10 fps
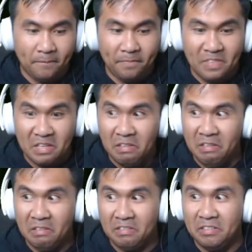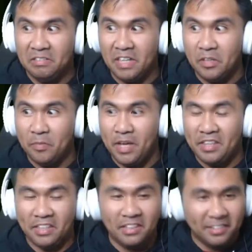Duh, she's
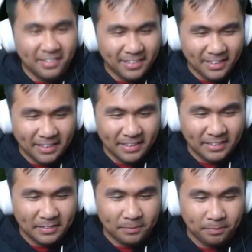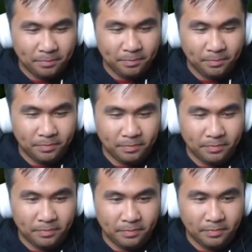psychopathic. Or just the
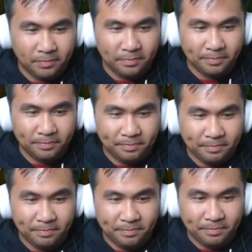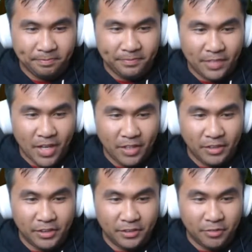right kind of insane. Nah, you're
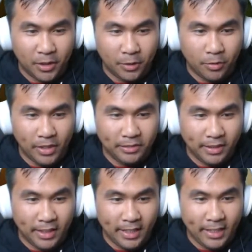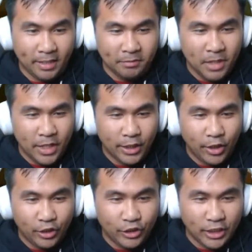just fucking crazy, lady.
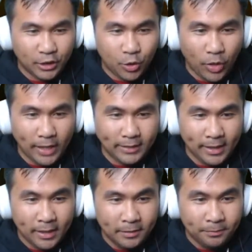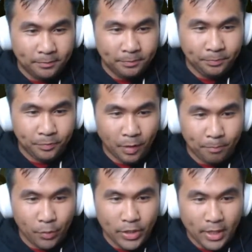You're just crazy!
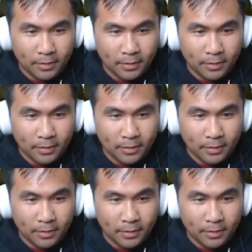Booyah.